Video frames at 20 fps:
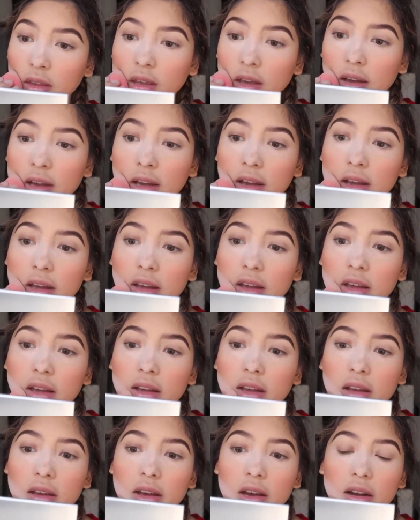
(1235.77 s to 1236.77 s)
get
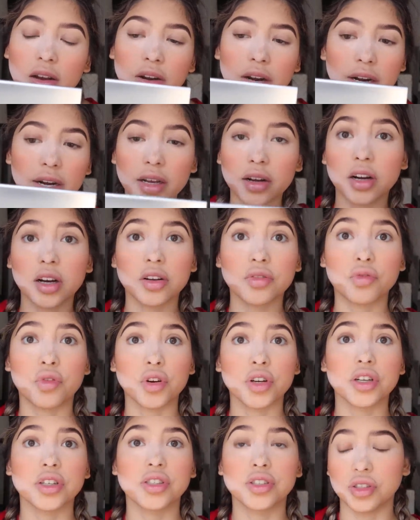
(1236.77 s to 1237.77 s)
a credit card
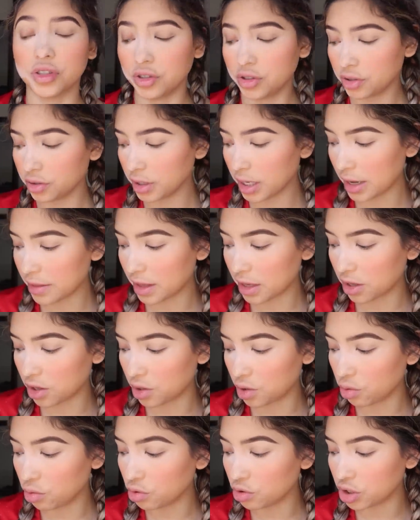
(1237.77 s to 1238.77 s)
for your surgery and
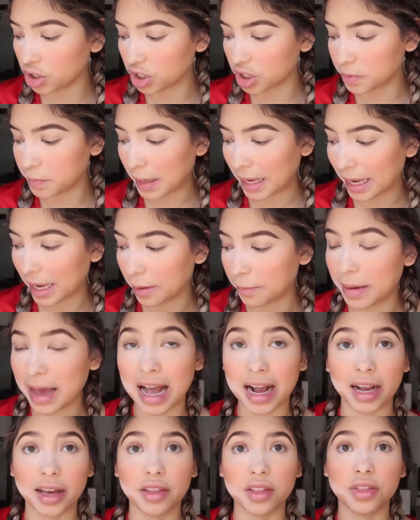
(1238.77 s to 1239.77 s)
then you just pay
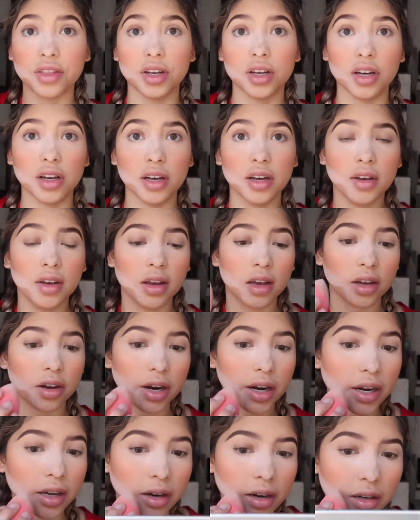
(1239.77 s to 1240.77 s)
back the
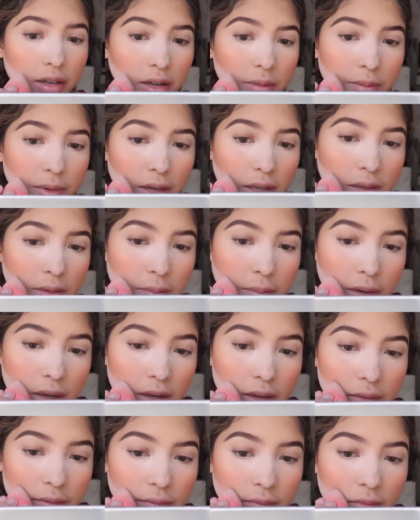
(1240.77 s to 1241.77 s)
credit card company.
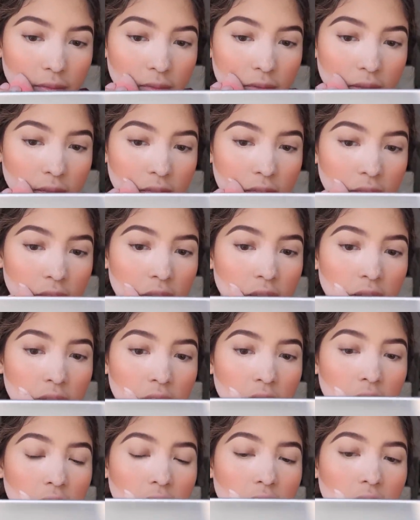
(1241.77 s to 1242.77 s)
But
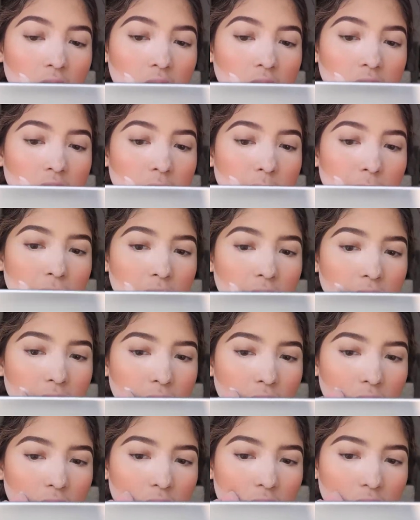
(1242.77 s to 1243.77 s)
I did pay in
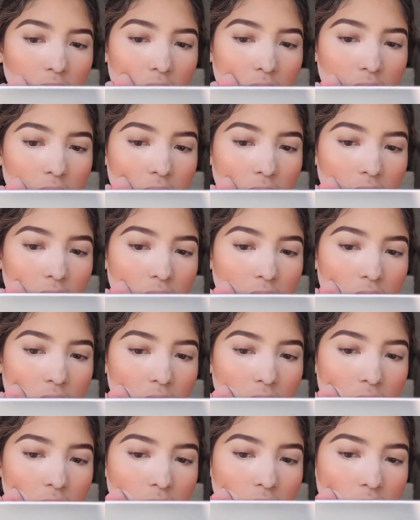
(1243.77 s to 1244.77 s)
full, and I
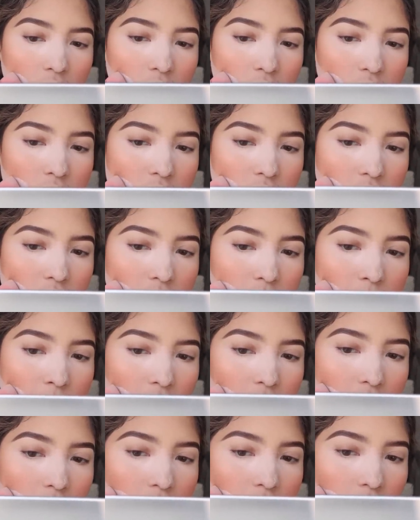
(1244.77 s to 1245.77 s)
know usually in
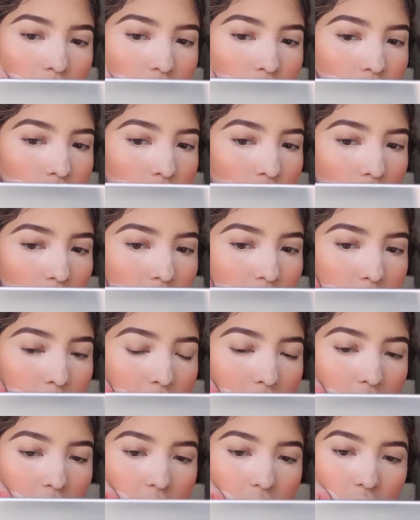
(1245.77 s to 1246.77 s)
Mexico you do have to
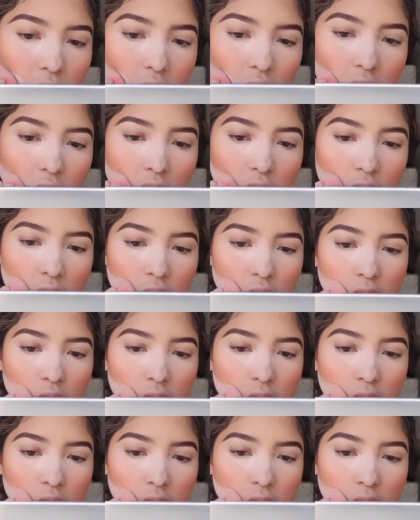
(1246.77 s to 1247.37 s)
pay in full,